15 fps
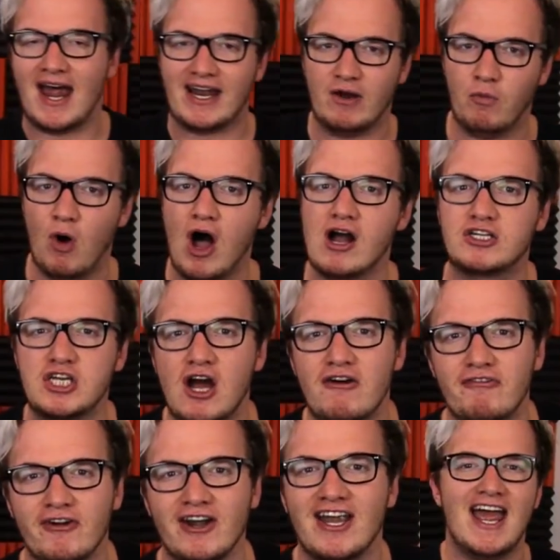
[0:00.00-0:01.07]
And I walked
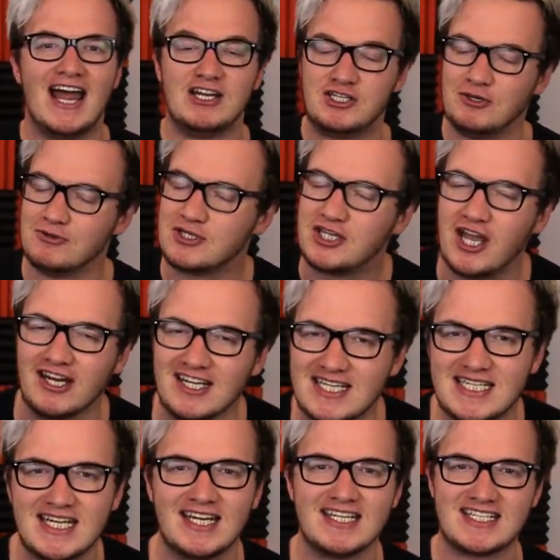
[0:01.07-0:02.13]
over and she was gonna
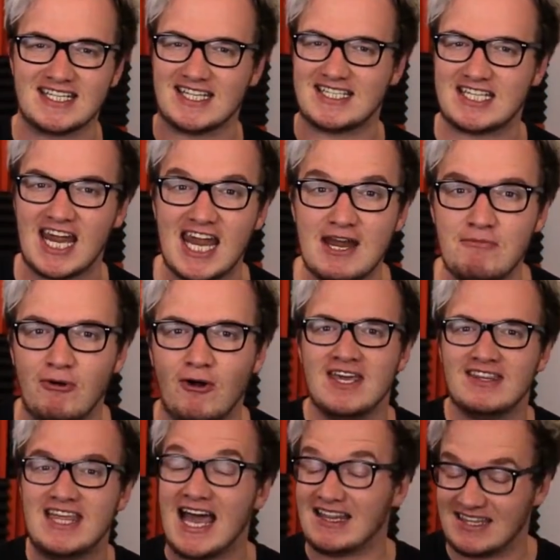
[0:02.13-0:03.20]
sit us at the table
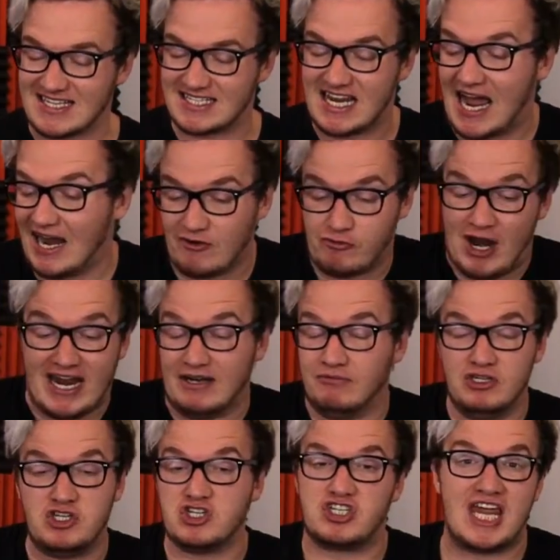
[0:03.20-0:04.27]
that this guy randomly
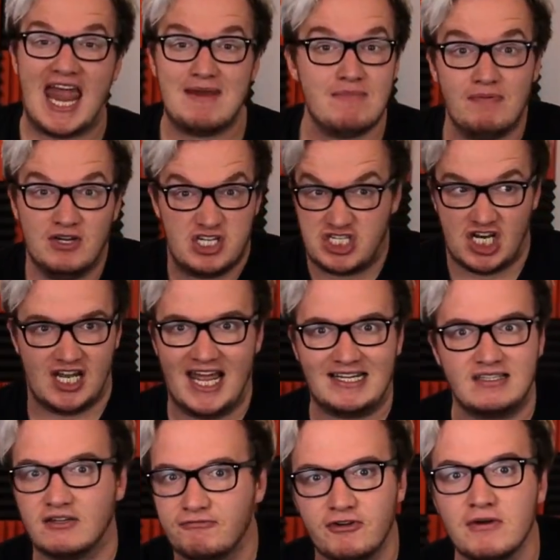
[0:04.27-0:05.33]
just came up and selected for